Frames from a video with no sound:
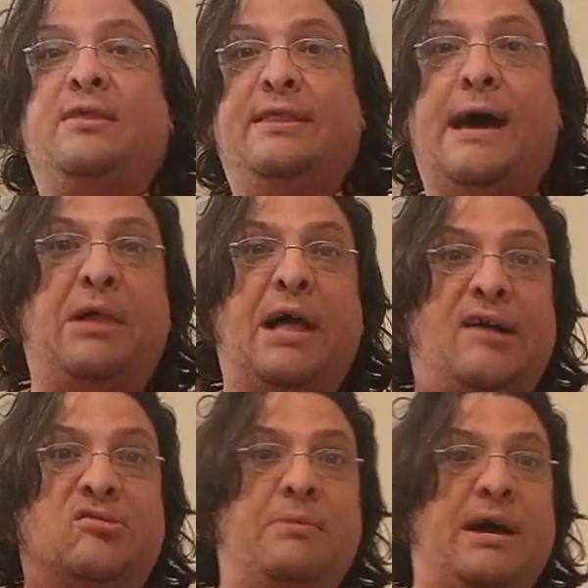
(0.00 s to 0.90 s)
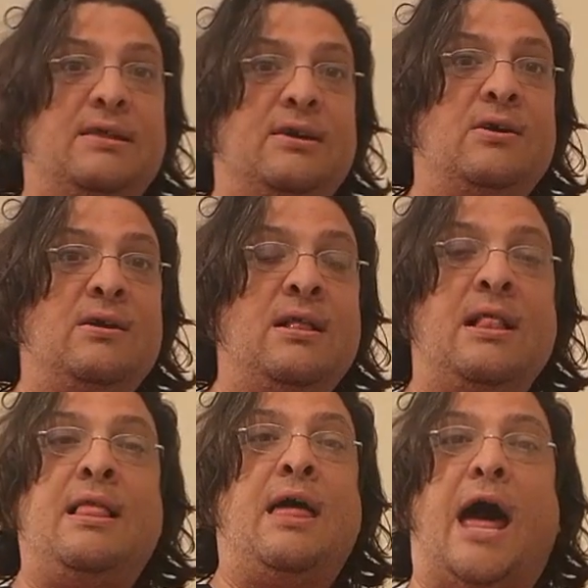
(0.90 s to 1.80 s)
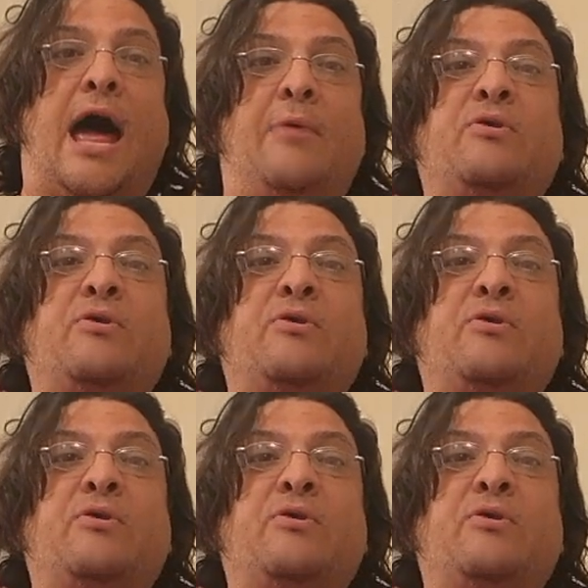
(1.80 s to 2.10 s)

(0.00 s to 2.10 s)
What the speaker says: that blaster back there. I would